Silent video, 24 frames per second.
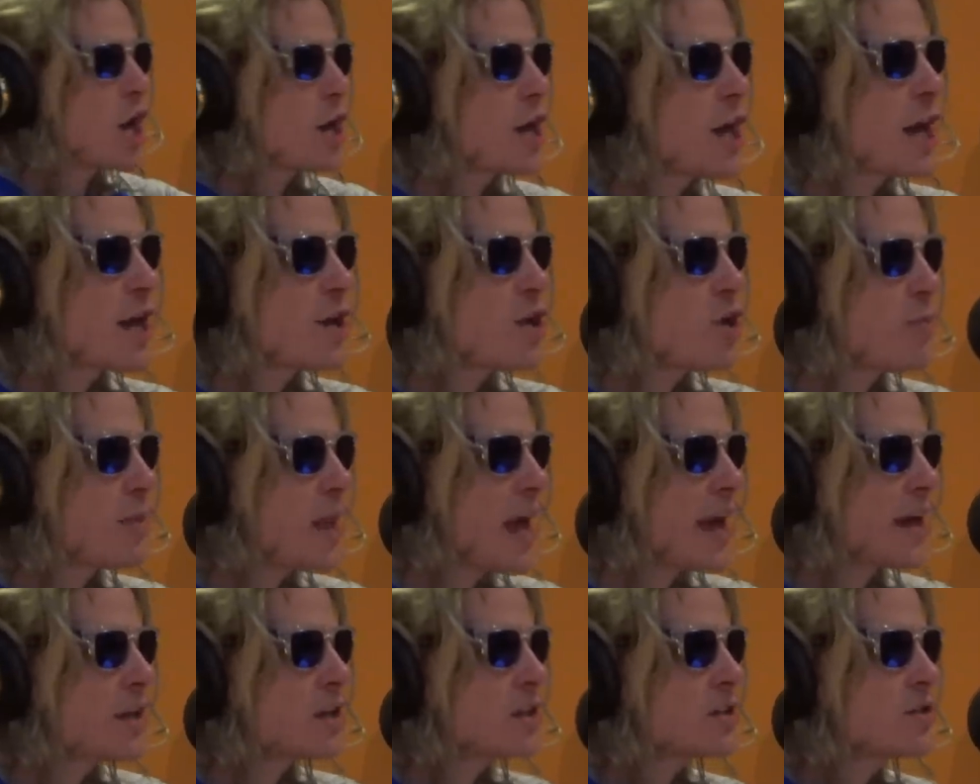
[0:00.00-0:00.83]
Okay, you're
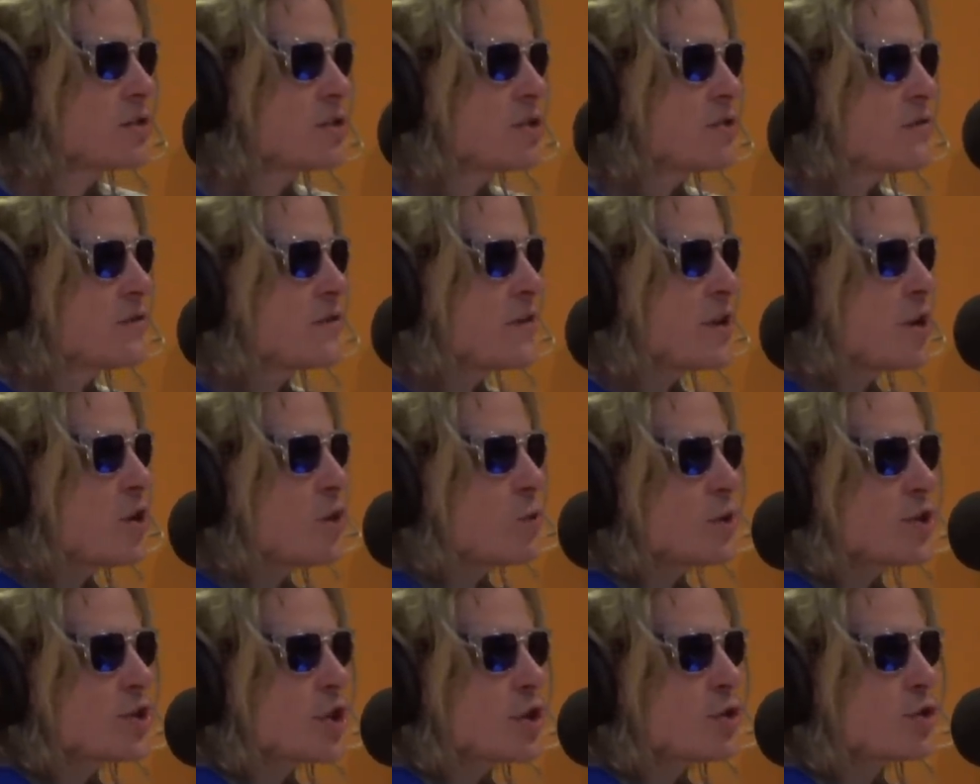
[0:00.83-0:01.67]
blacklisted, Phil.
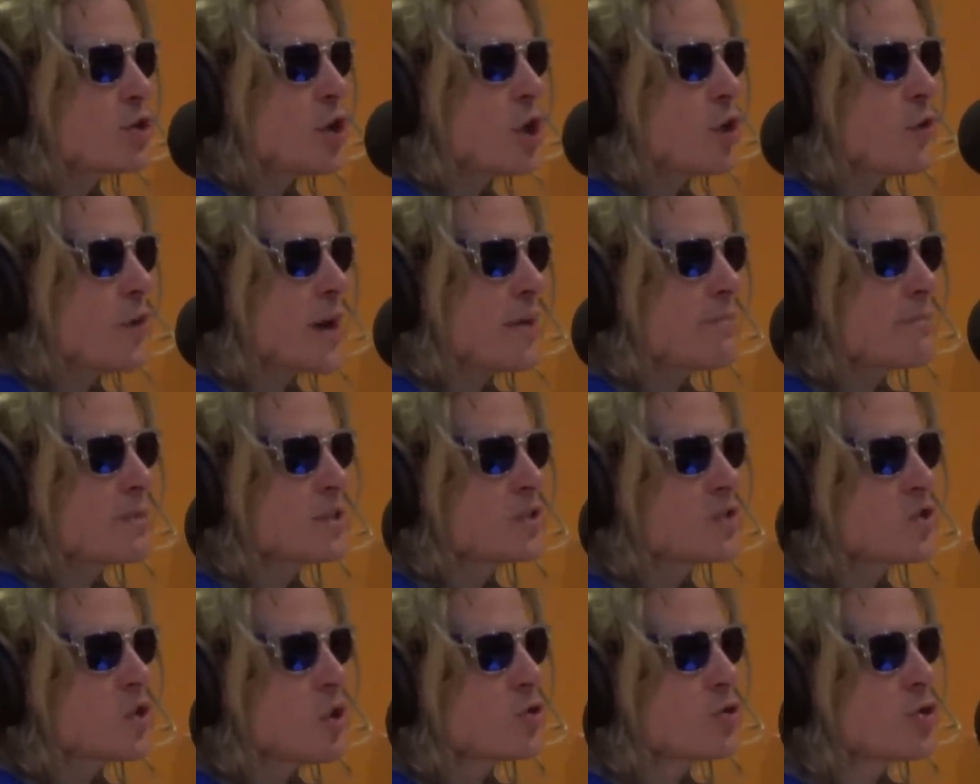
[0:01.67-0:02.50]
We don't tolerate
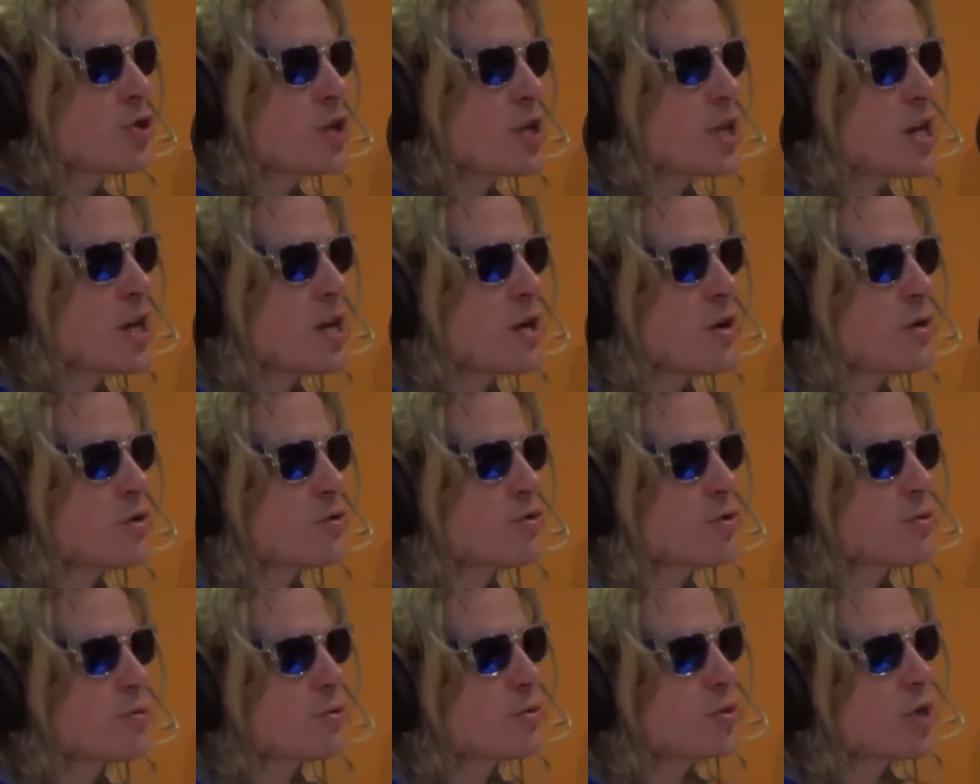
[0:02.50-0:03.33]
misogyny here on
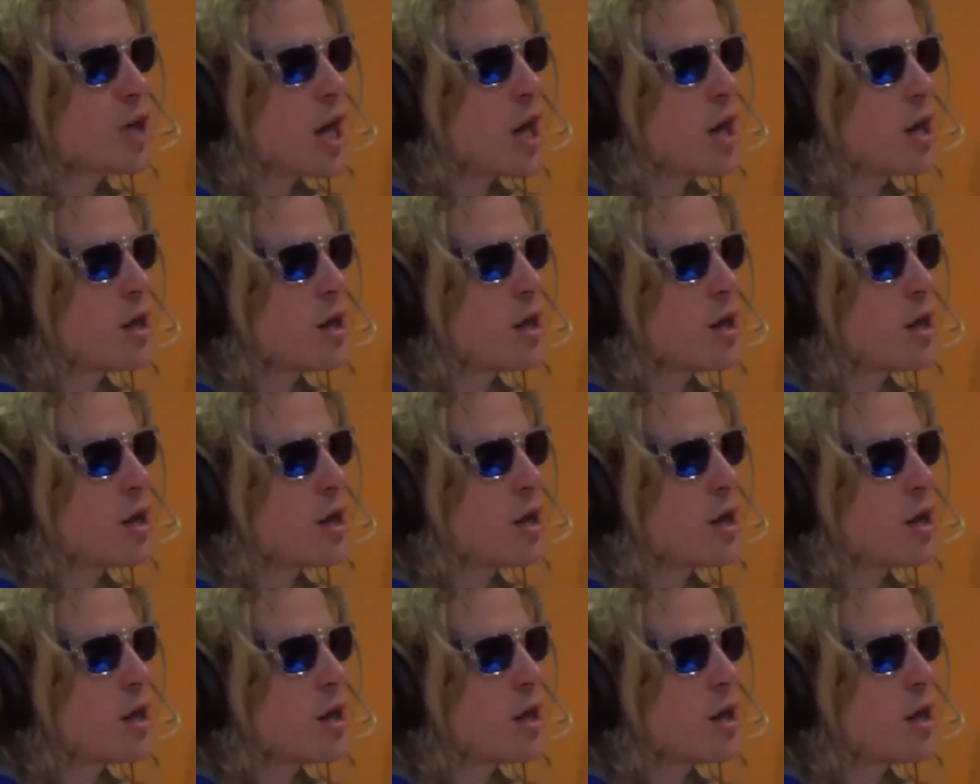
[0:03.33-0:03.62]
Triple J.